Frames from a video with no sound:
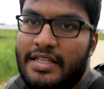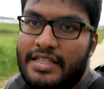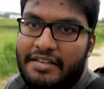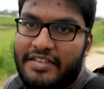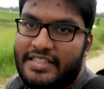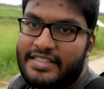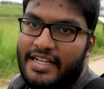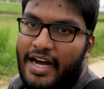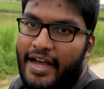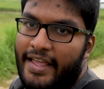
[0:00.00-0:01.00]
even the
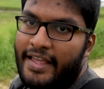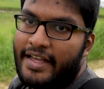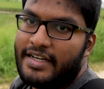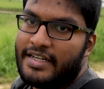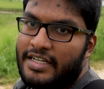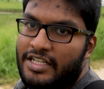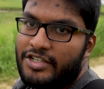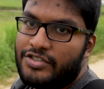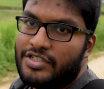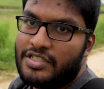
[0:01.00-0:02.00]
sky
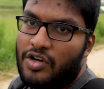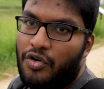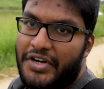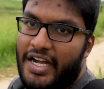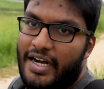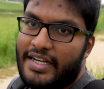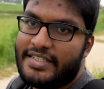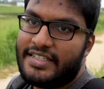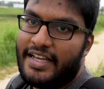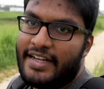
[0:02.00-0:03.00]
looks
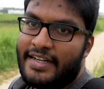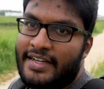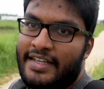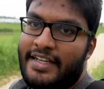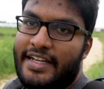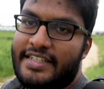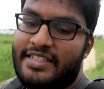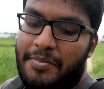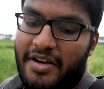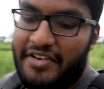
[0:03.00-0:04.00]
overcast, and it's
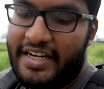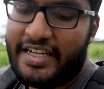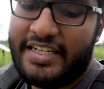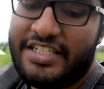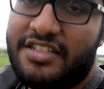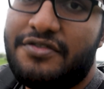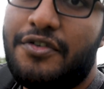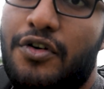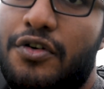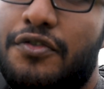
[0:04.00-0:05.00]
the perfect conditions
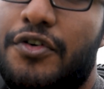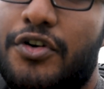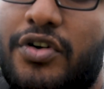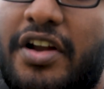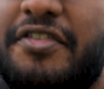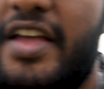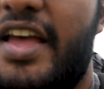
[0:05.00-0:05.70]
for photography